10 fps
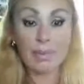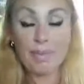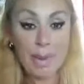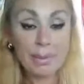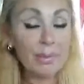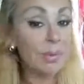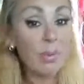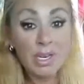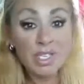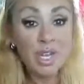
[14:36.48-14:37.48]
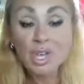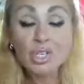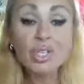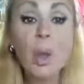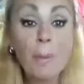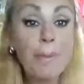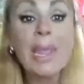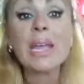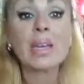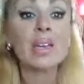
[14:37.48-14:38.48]
baby them too much, so
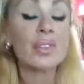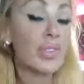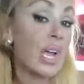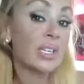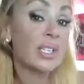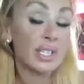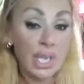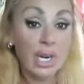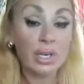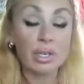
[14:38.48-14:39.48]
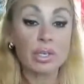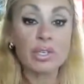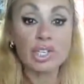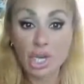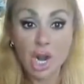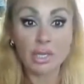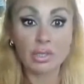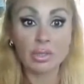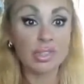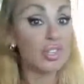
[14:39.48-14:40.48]
be it. That's their
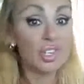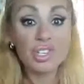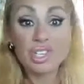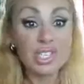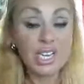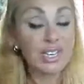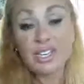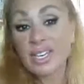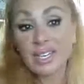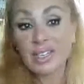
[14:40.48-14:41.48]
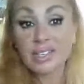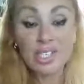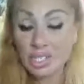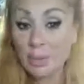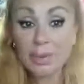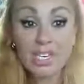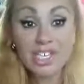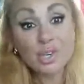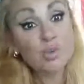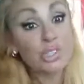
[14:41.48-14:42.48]
child, just like a kid. Some
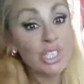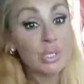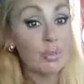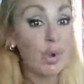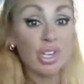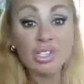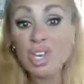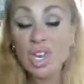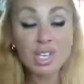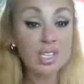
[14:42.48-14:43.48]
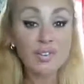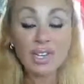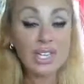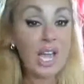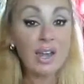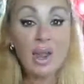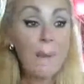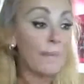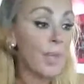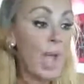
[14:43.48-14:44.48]
kids are really spoiled, stuff like that.
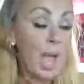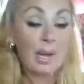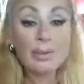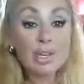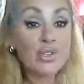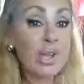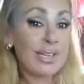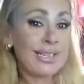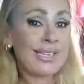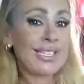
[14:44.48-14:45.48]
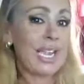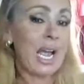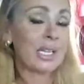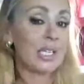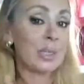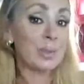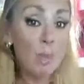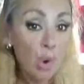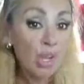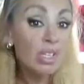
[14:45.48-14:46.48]
And I'm not trying to, like, say I
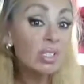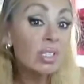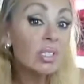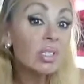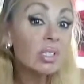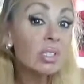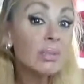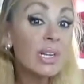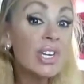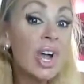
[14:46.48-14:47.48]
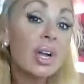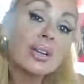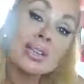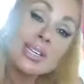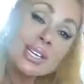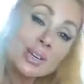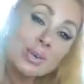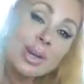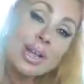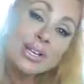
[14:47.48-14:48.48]
spoil my dog. In a
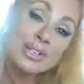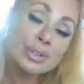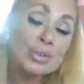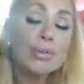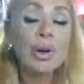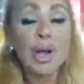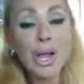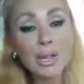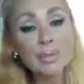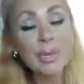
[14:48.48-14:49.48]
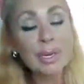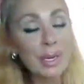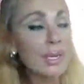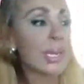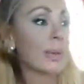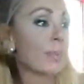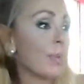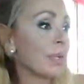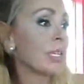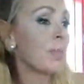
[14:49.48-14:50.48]
way, I do. I admit it. I take him to
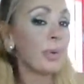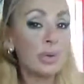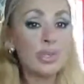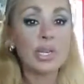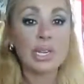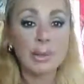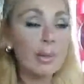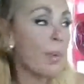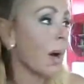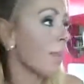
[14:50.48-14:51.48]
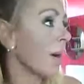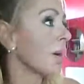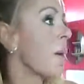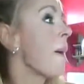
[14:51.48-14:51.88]
Pussy and Poops. I take him to the Paw Bar.